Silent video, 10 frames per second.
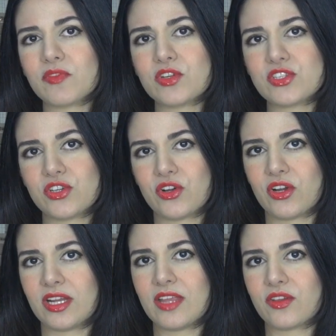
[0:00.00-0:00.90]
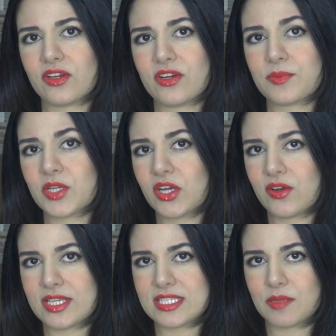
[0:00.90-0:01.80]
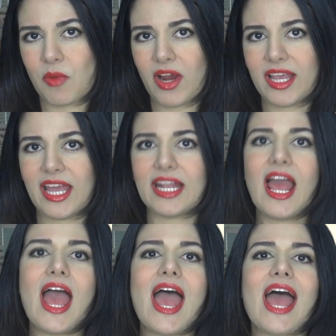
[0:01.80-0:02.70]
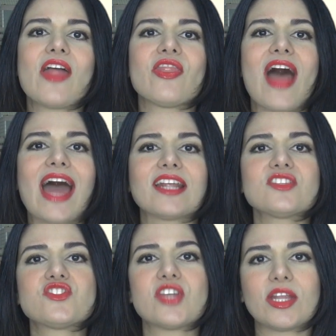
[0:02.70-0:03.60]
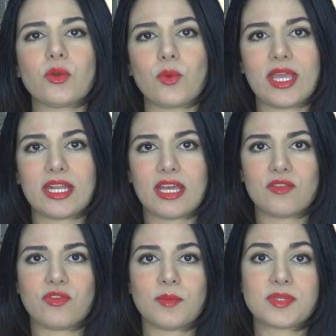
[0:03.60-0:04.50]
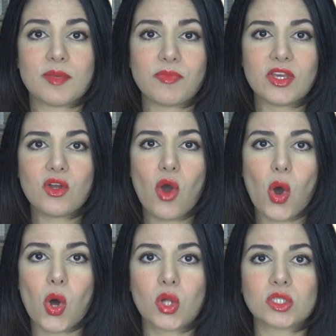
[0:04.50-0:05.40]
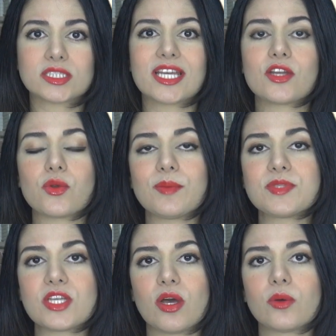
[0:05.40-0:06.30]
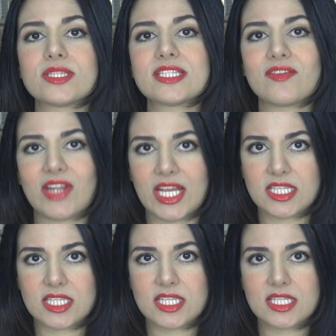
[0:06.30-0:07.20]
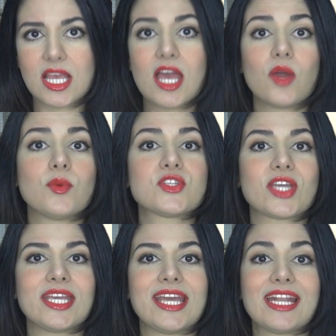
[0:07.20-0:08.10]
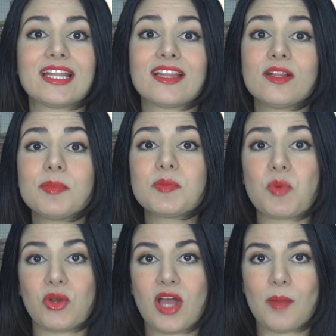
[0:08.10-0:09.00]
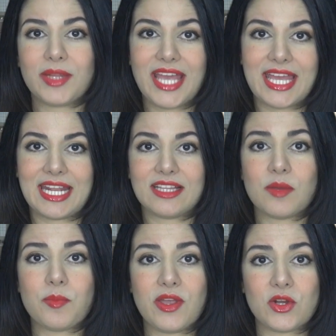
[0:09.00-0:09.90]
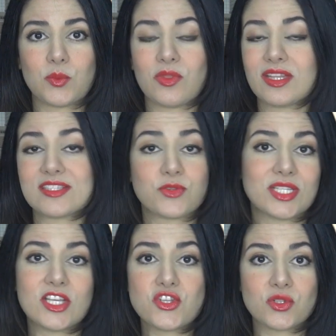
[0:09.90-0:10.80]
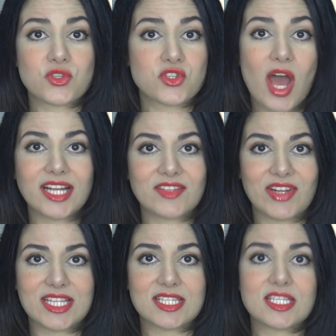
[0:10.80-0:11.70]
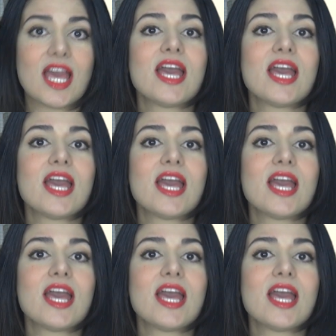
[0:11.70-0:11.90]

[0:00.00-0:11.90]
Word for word: of return in the cryptocurrency market, and that is generated from something called crypto dividends, which can get a little bit more complicated compared with the traditional stock dividends